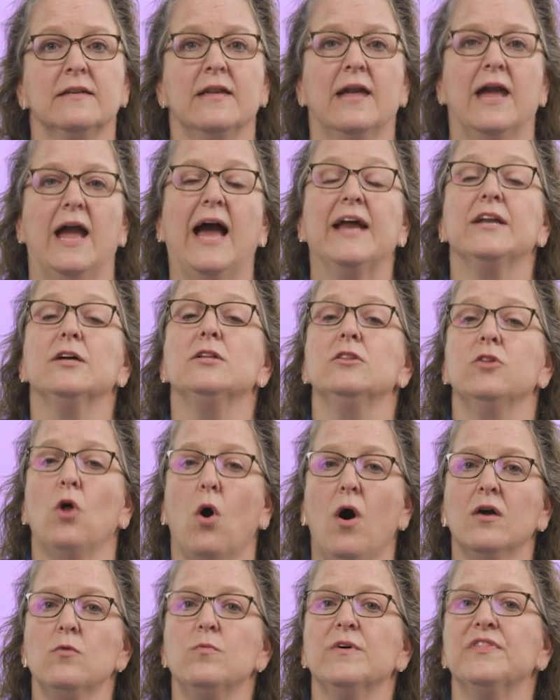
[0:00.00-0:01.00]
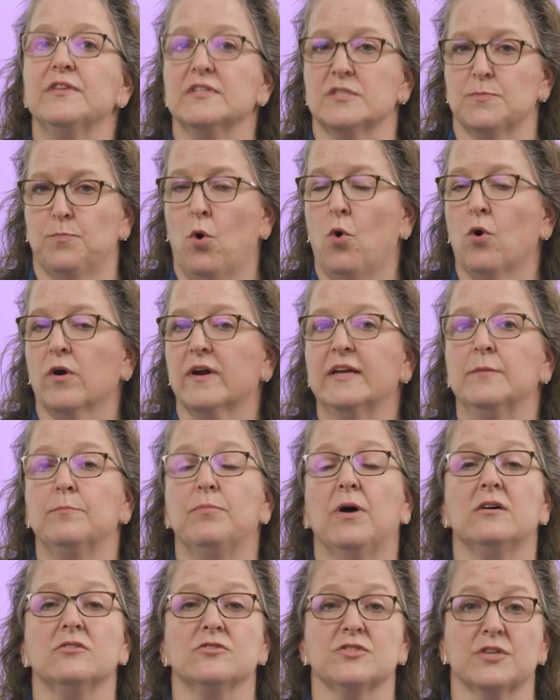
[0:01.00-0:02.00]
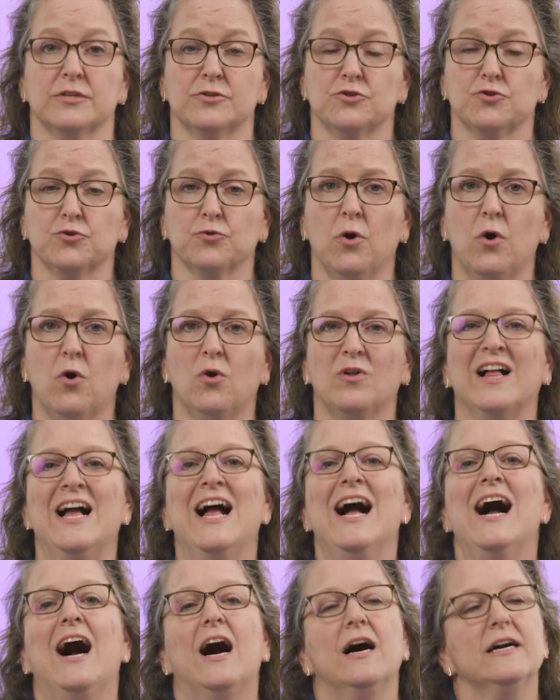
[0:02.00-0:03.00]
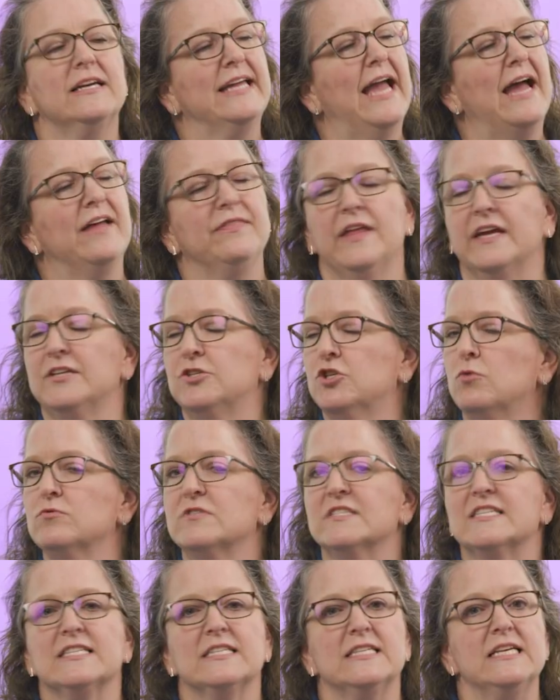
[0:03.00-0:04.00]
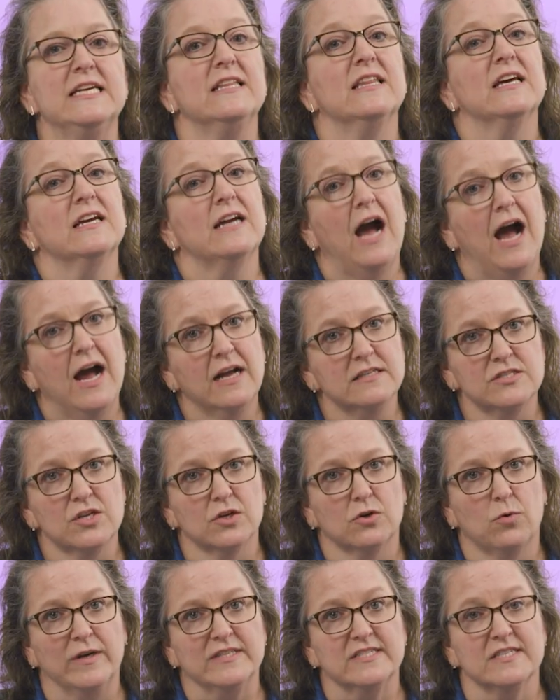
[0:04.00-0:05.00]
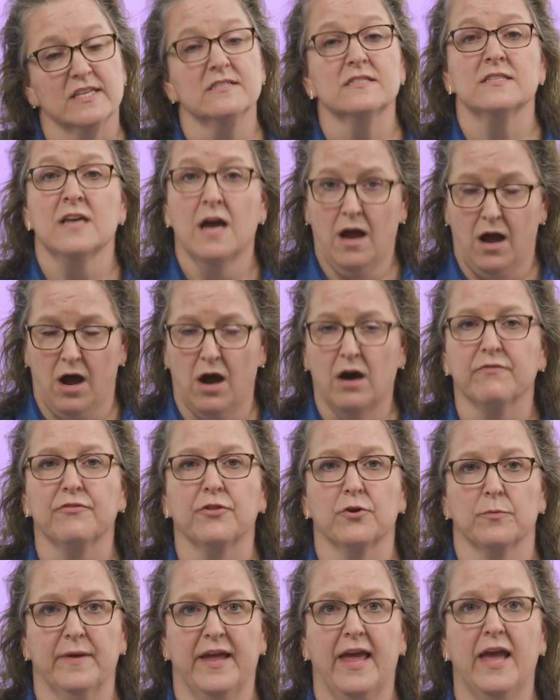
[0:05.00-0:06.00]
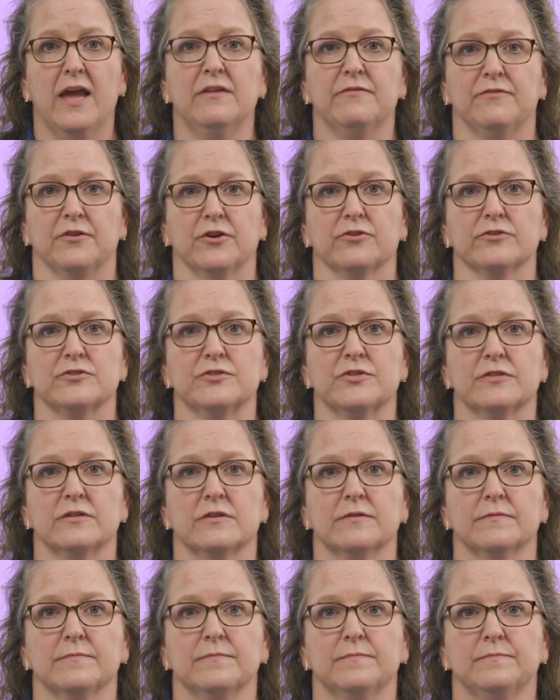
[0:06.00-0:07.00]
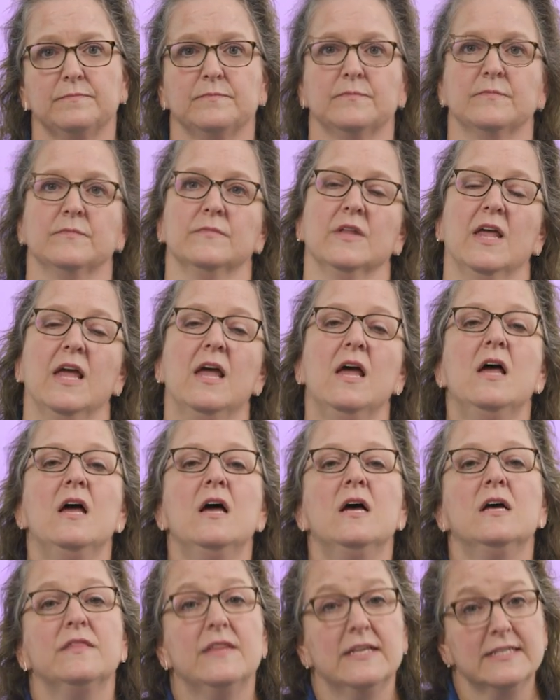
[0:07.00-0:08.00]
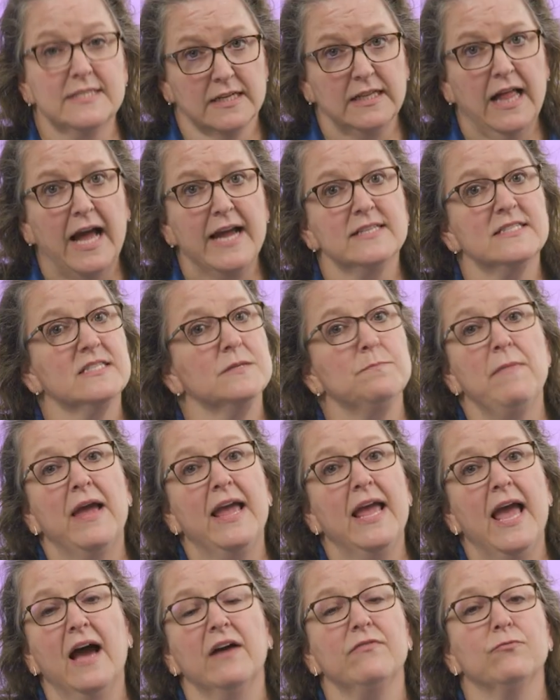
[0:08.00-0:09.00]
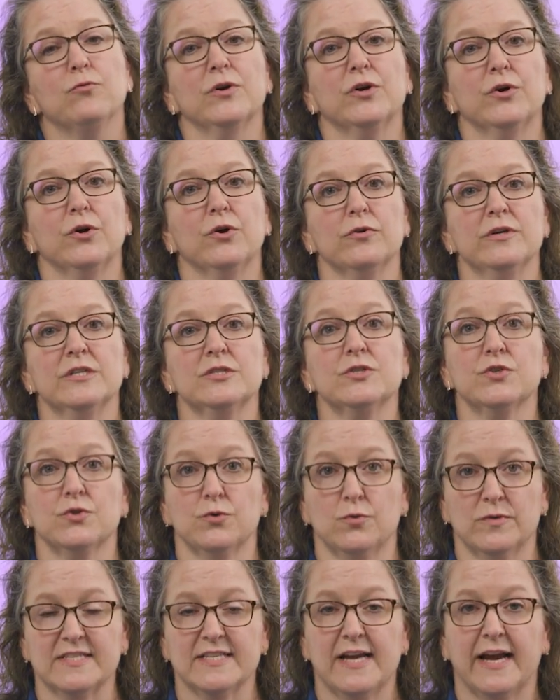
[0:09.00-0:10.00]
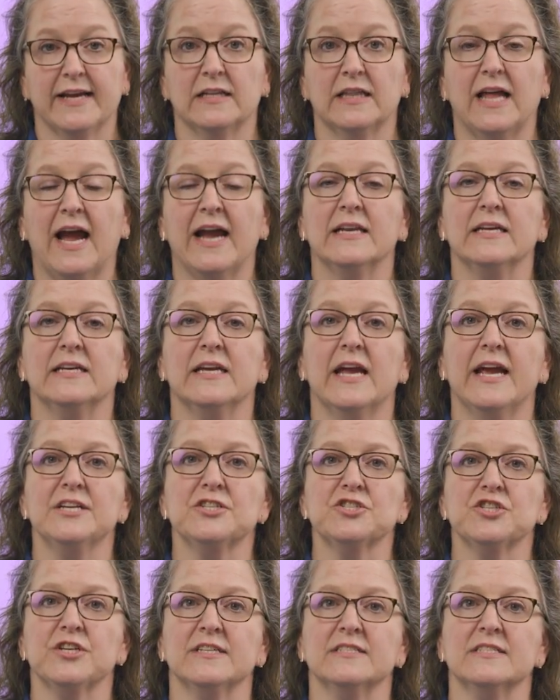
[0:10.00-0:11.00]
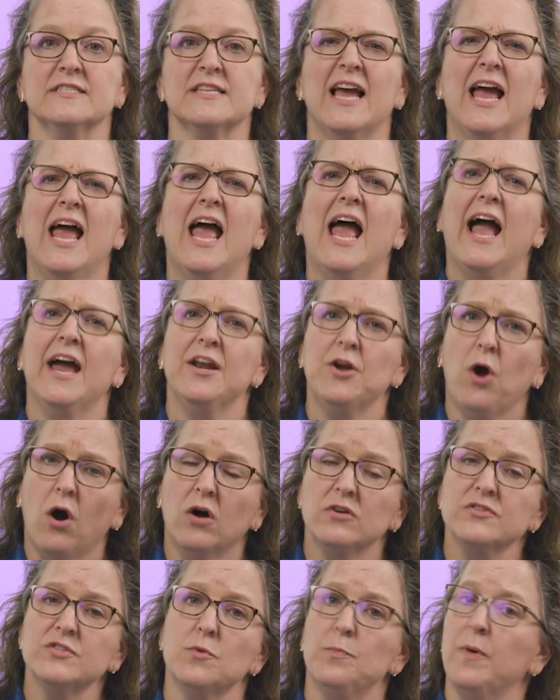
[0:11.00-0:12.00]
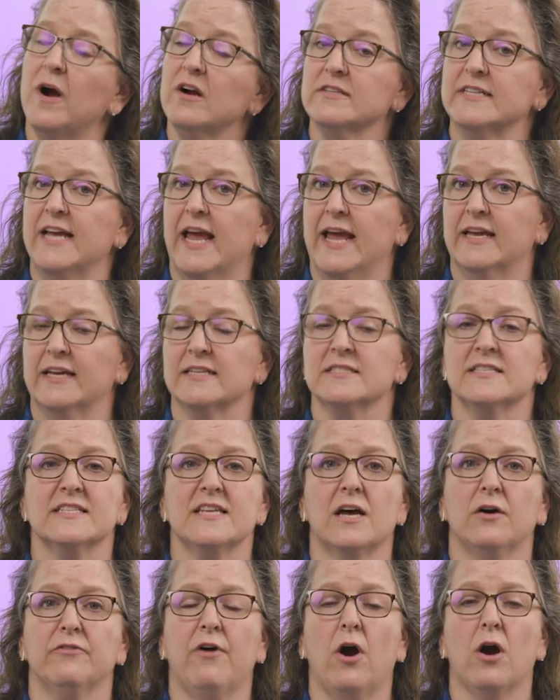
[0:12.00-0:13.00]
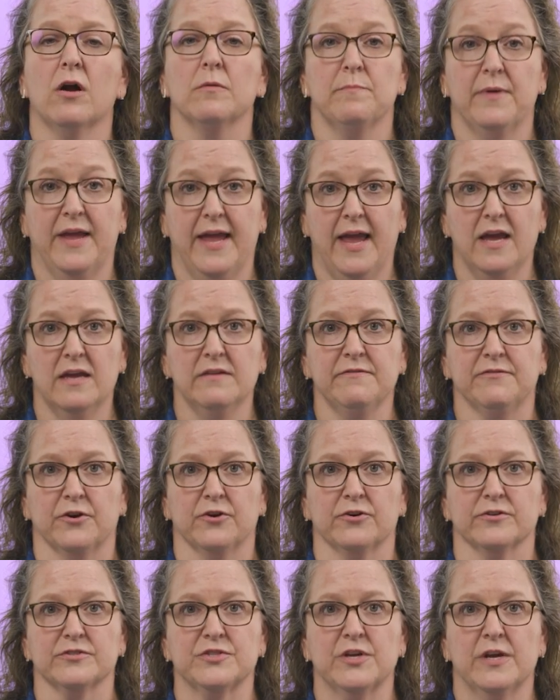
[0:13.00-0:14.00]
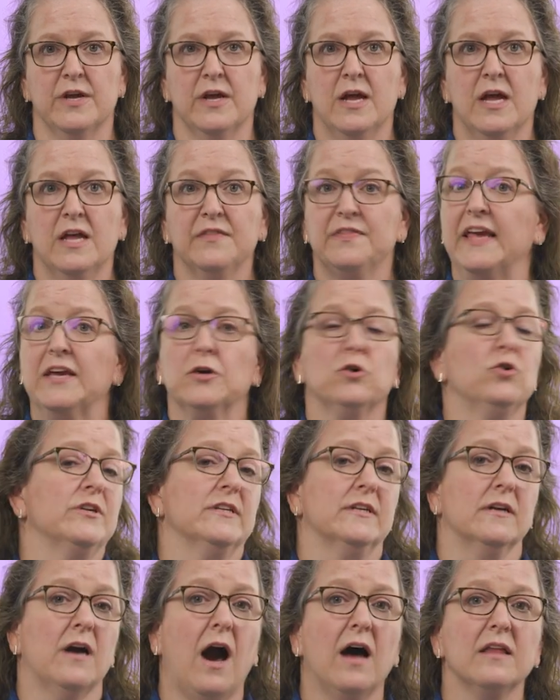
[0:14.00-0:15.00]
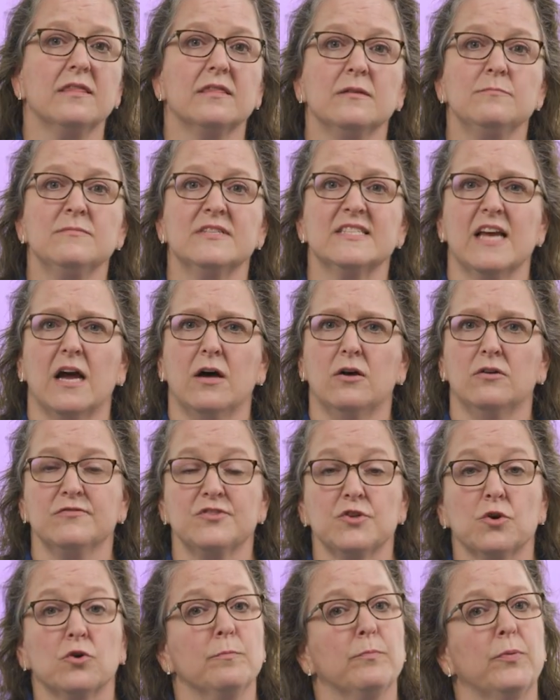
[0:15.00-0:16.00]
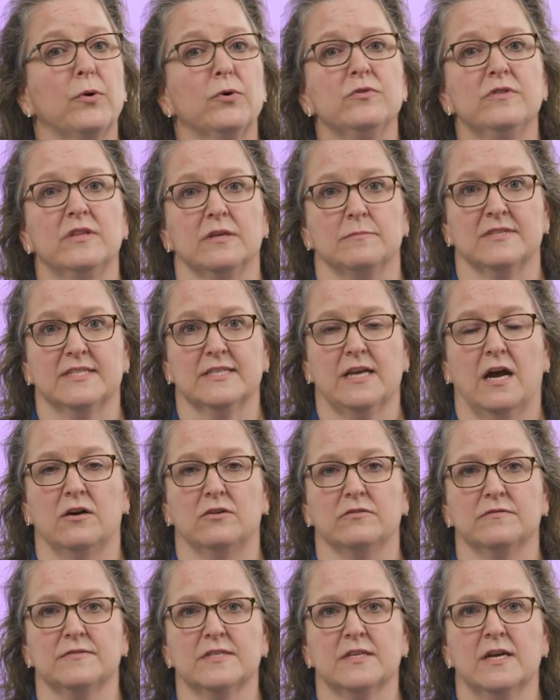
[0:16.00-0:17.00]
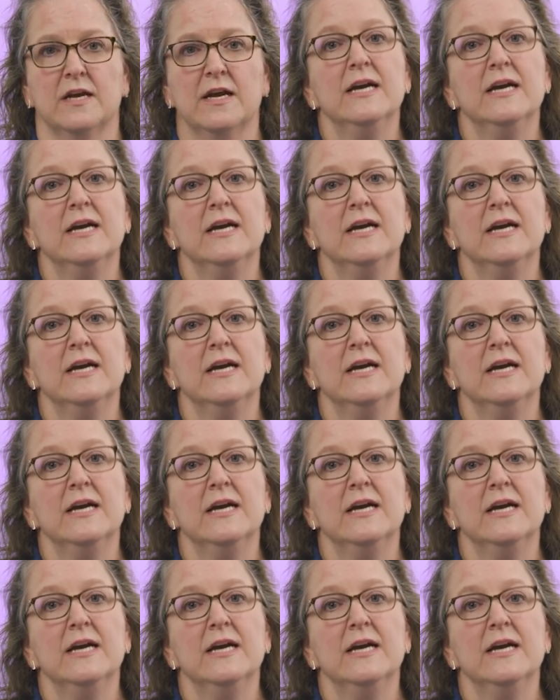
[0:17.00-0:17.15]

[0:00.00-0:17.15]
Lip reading: And along with this poor impulse control, again, they don't see the consequences of their behaviors. These clients may have recurrent suicidal ideations and also partake in self-harm behaviors. They could cut themselves or burn themselves.